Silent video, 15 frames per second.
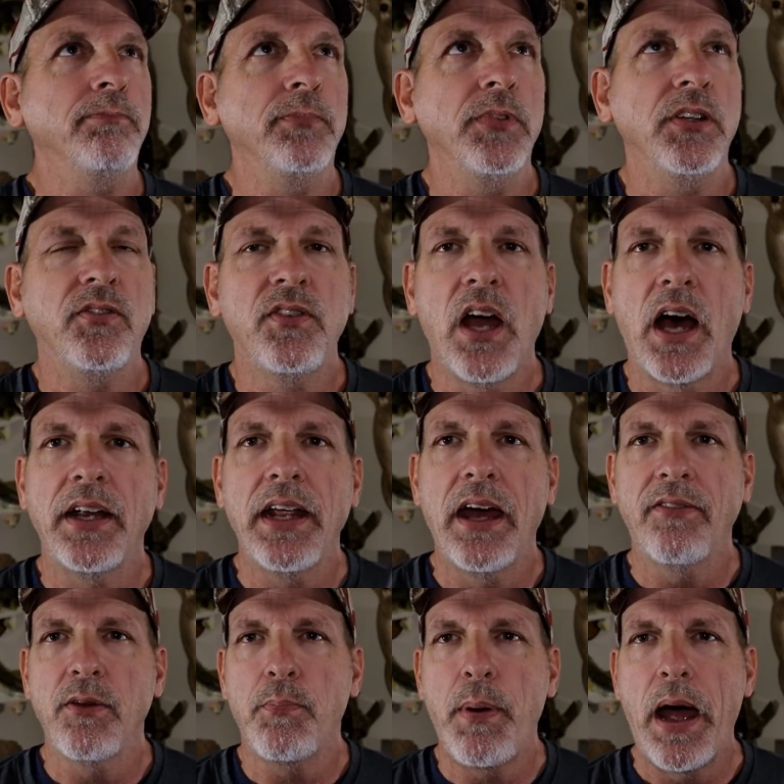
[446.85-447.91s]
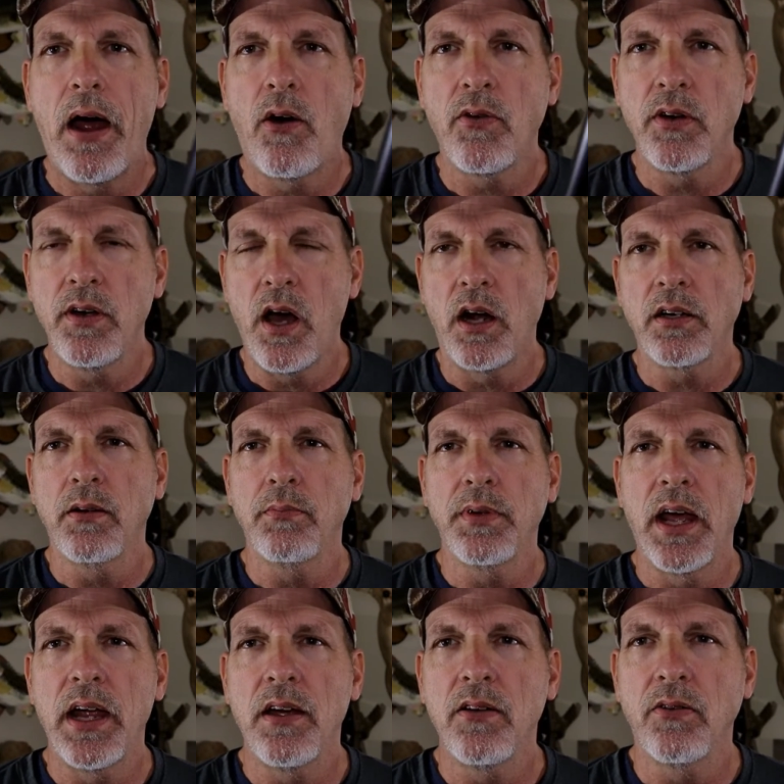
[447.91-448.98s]
You've got to have the power to knock them
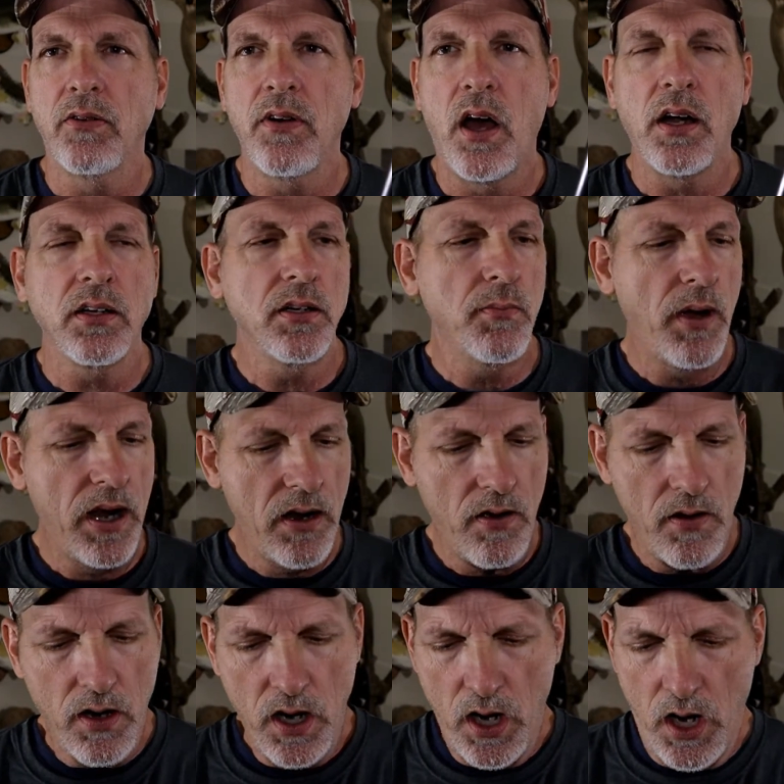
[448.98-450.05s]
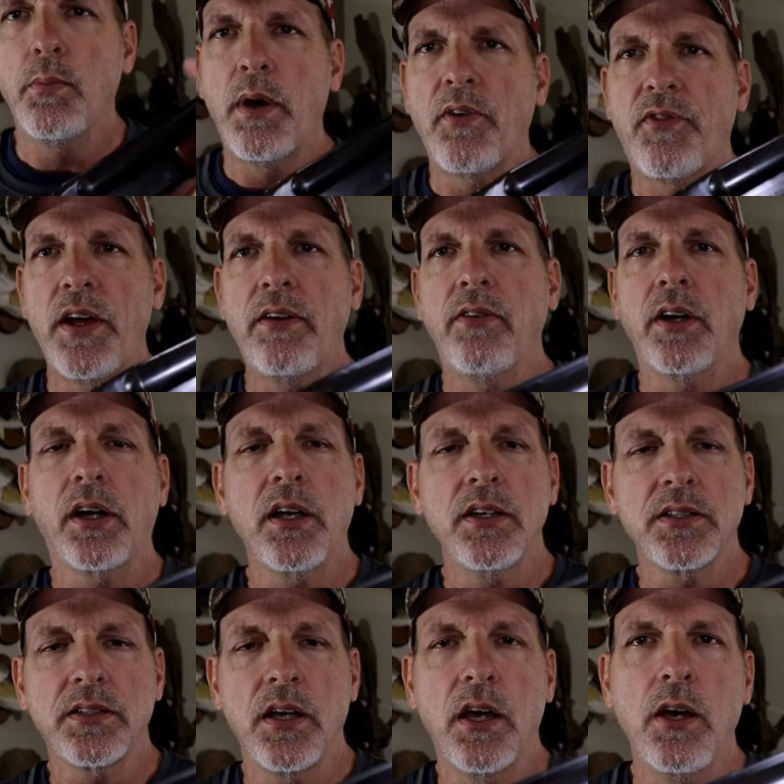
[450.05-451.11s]
down or knock them out. One of my favorite
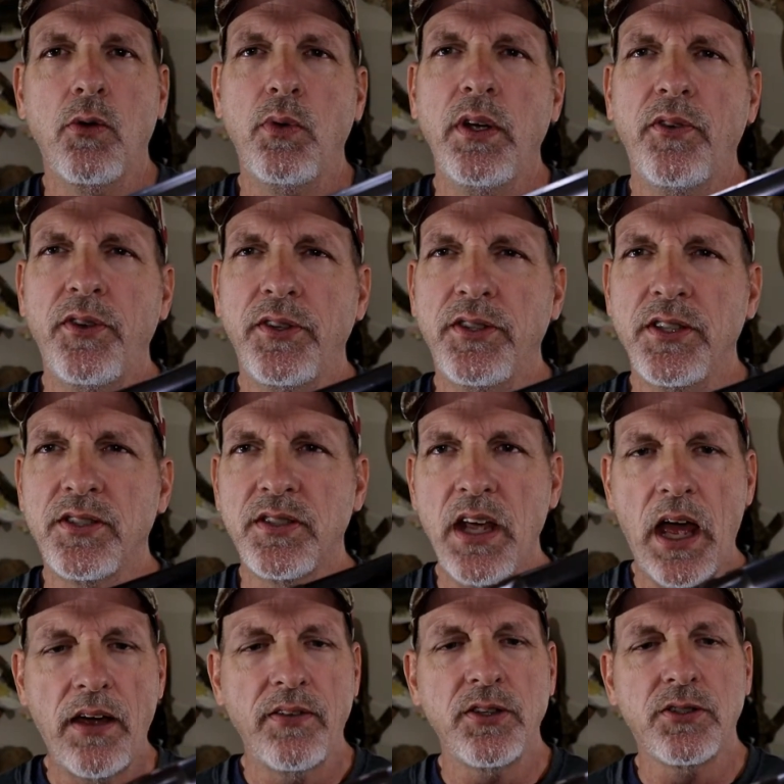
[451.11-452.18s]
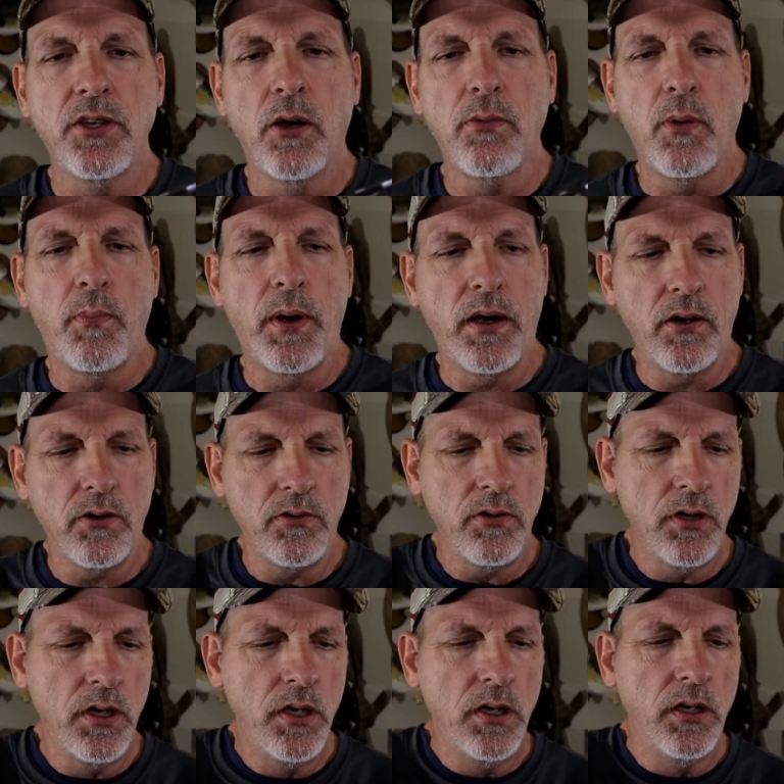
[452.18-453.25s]
guns to hunt with is this Savage double
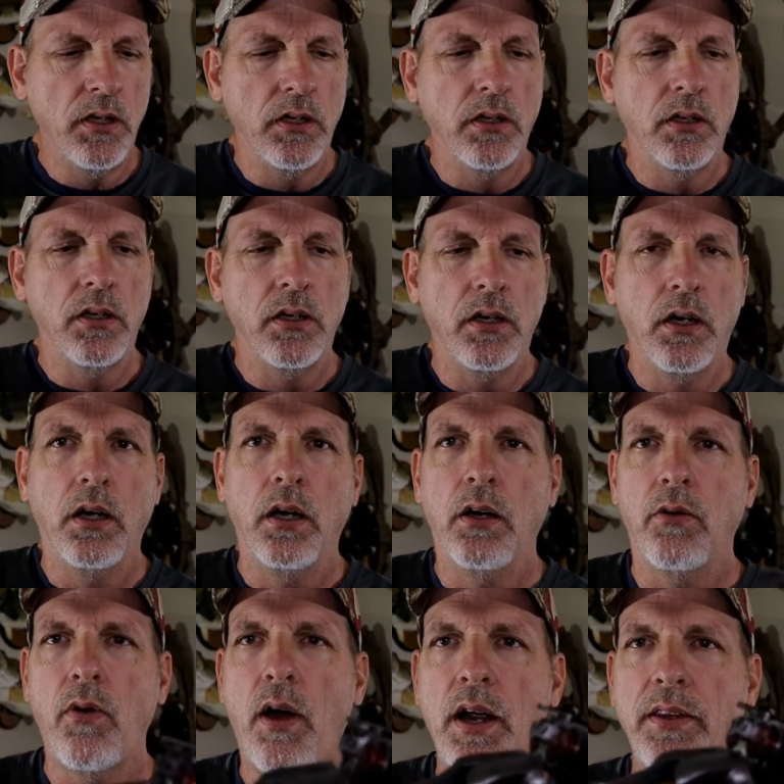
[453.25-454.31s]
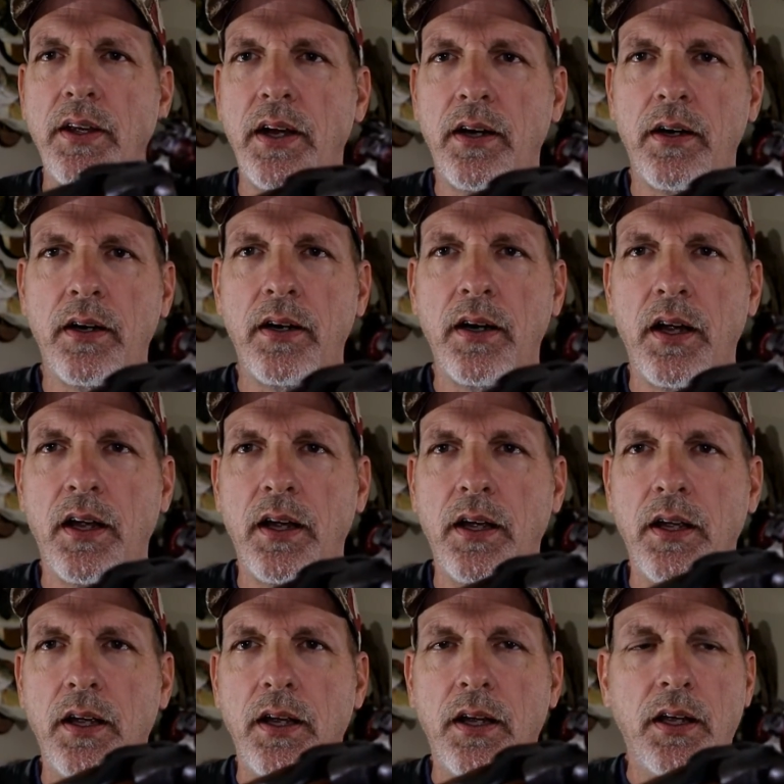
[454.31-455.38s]
barrel right there.
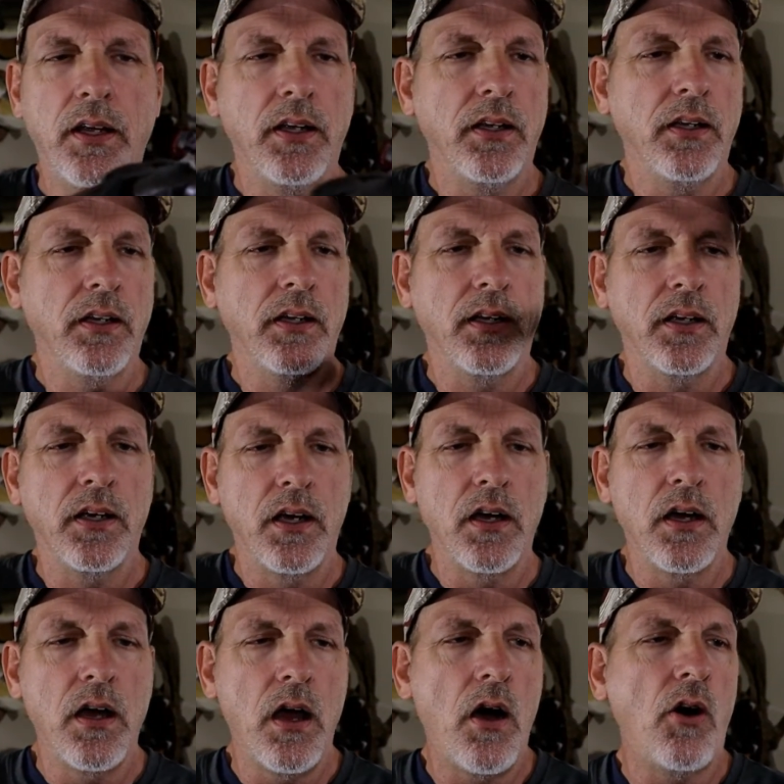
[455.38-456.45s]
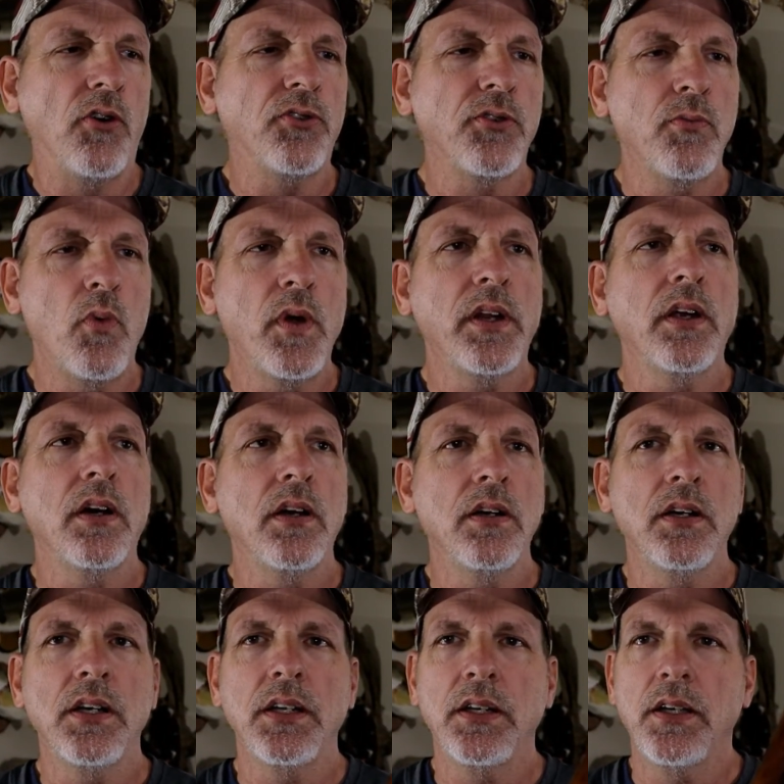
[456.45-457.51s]
Awesome way to
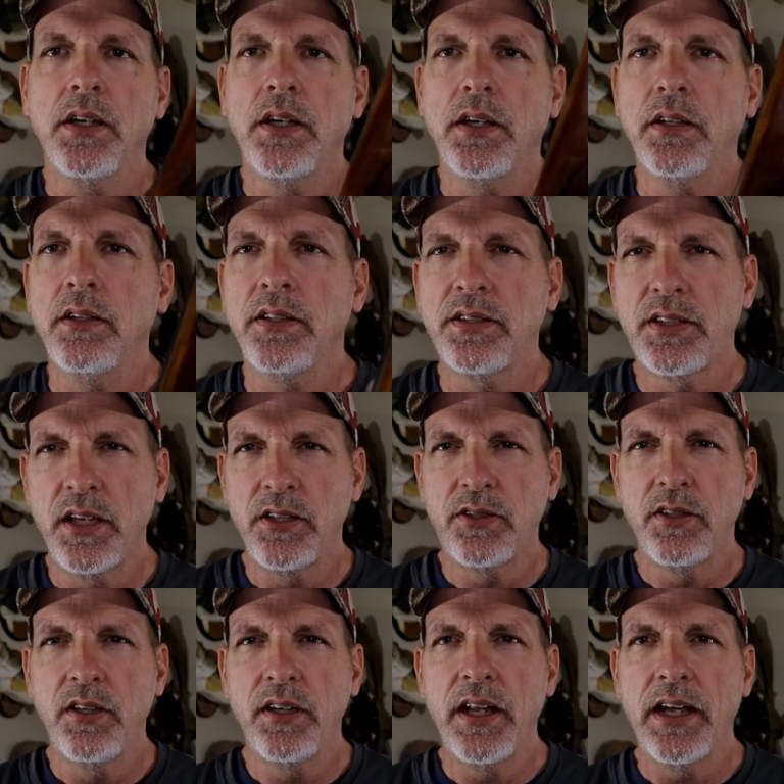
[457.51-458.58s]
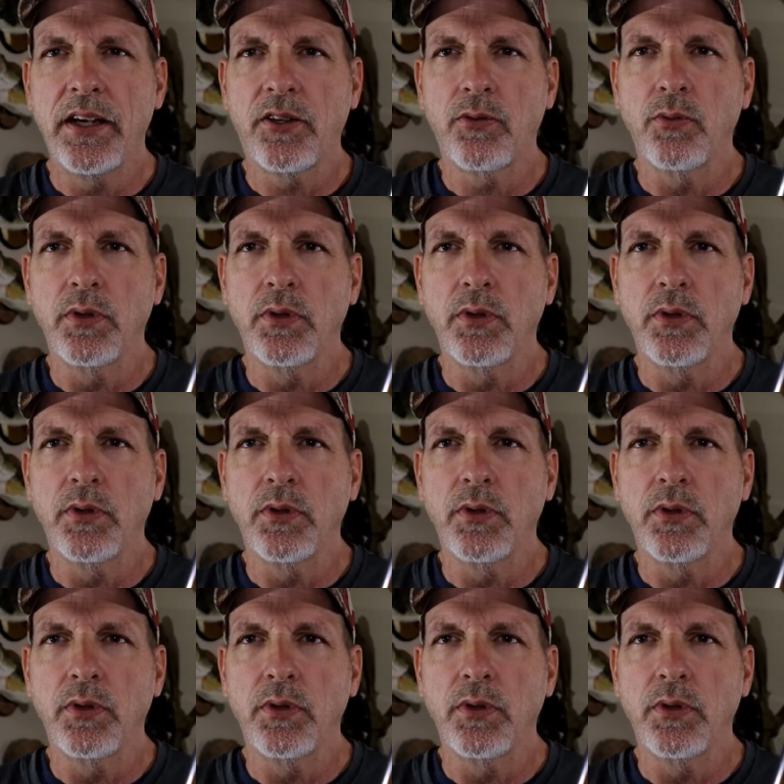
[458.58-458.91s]
hunt. Let's get to the next